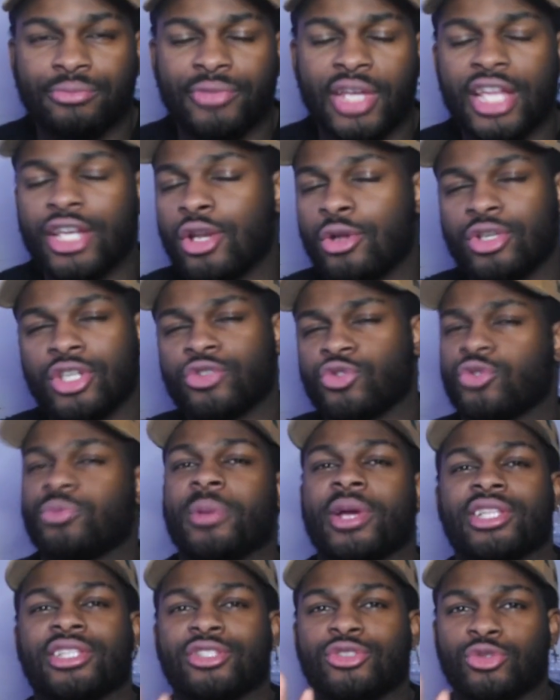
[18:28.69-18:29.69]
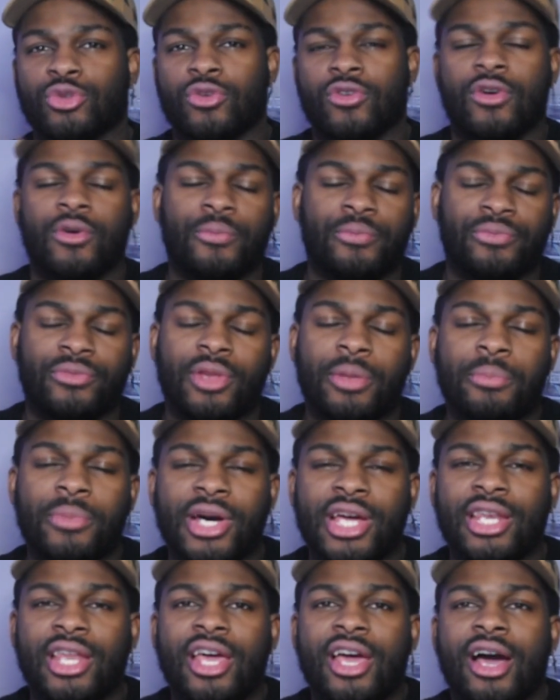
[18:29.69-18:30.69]
And no disrespect to Zoro,
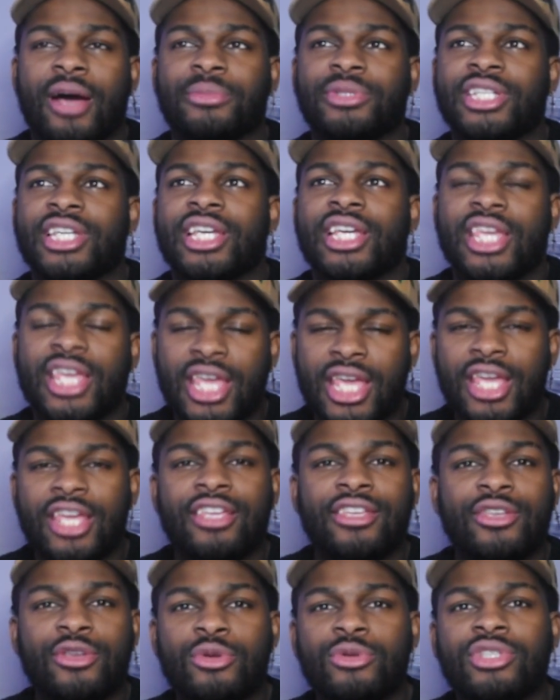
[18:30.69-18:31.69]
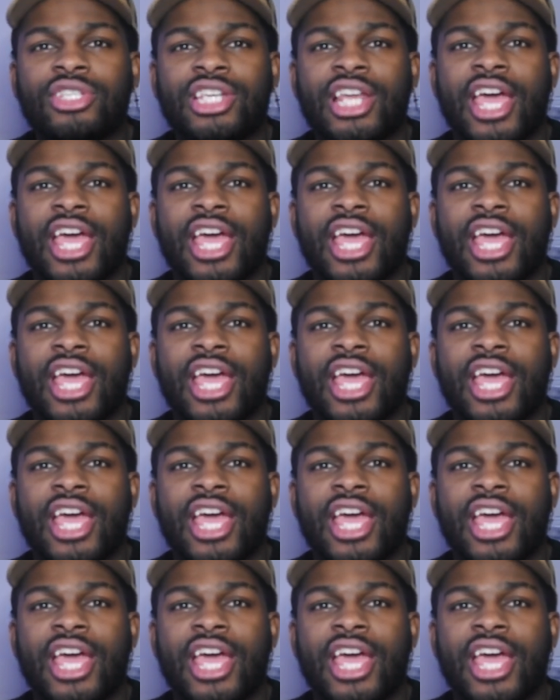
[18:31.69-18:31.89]
but I'm saying King using